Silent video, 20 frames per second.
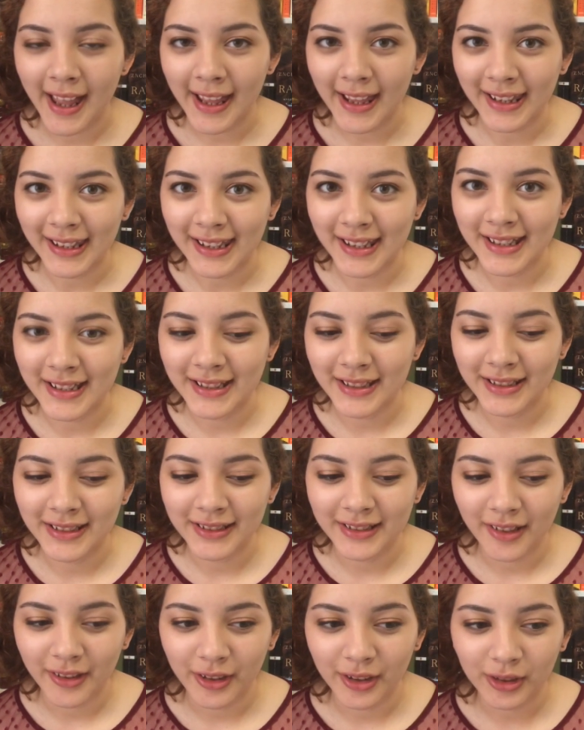
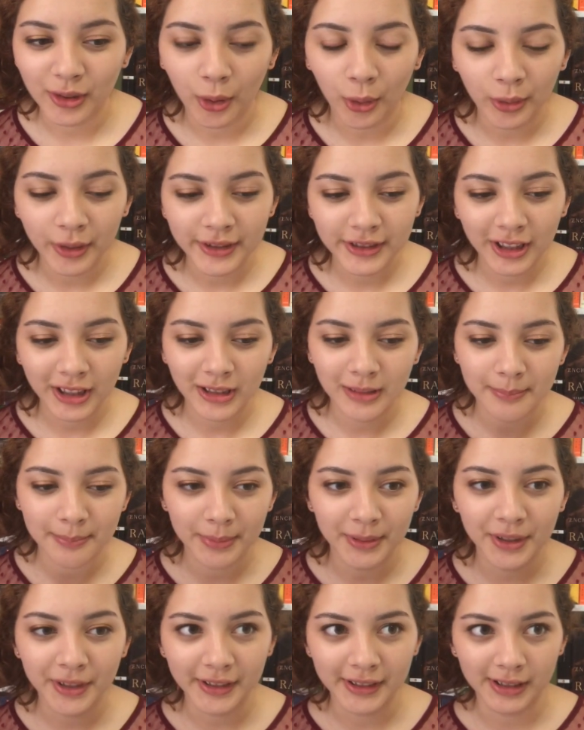And this whole entire
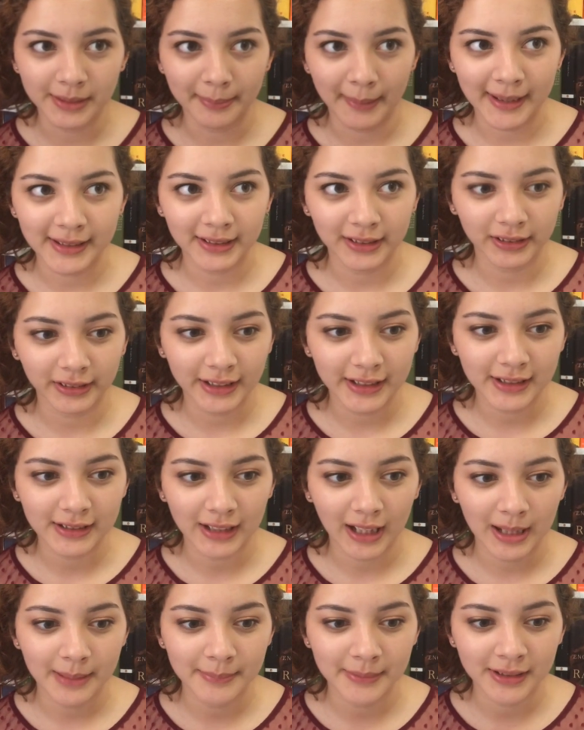book is basically
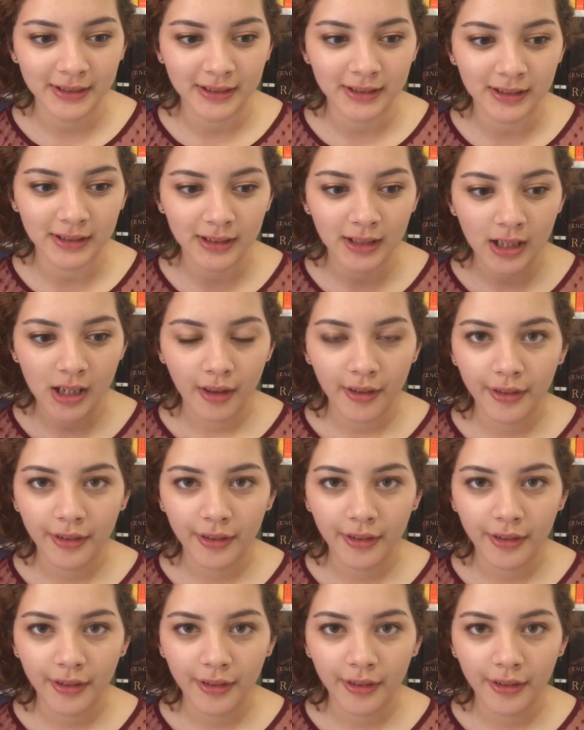Simon's